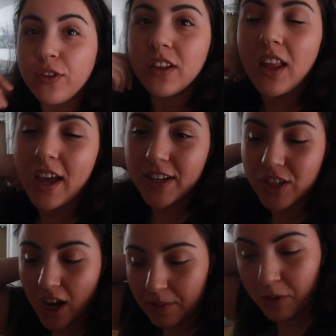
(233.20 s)
for
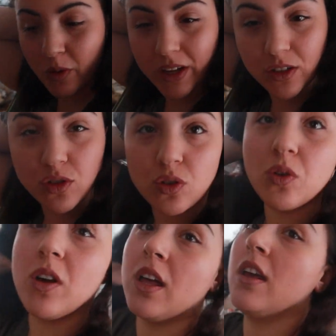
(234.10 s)
lunch, I'm going
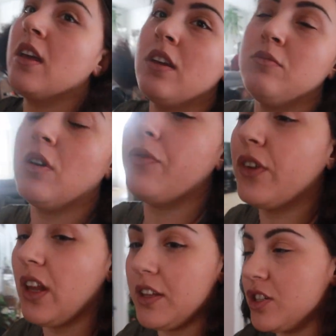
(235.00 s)
to, well,
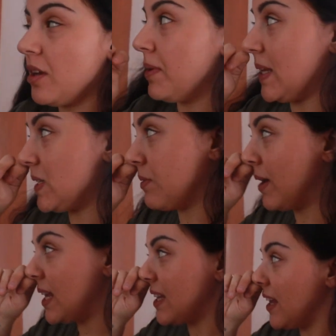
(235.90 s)
for lunch, I mean, it's
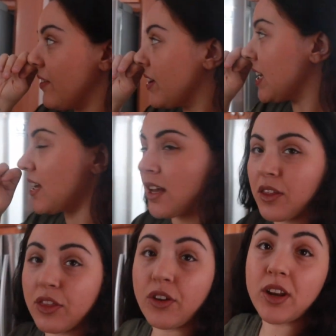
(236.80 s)
already eleven
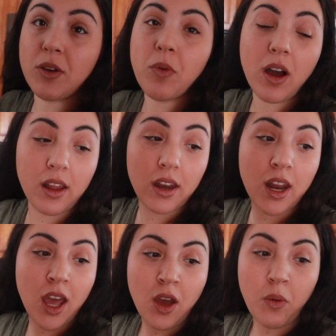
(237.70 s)
thirty-one
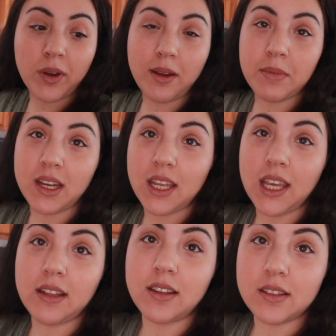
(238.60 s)
when I'm gonna
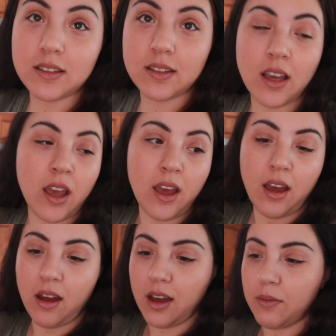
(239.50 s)
eat this
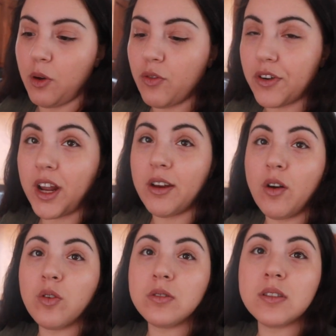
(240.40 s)
um, overnight
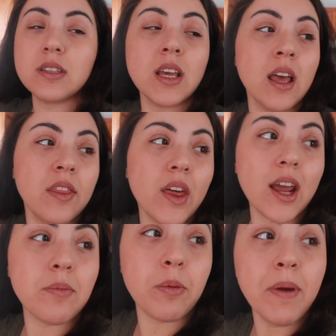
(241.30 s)
oats that
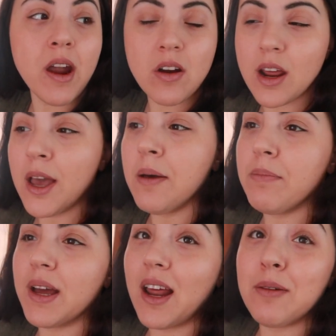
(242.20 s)
I prepared,
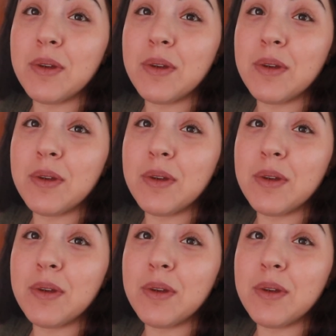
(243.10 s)
but I'm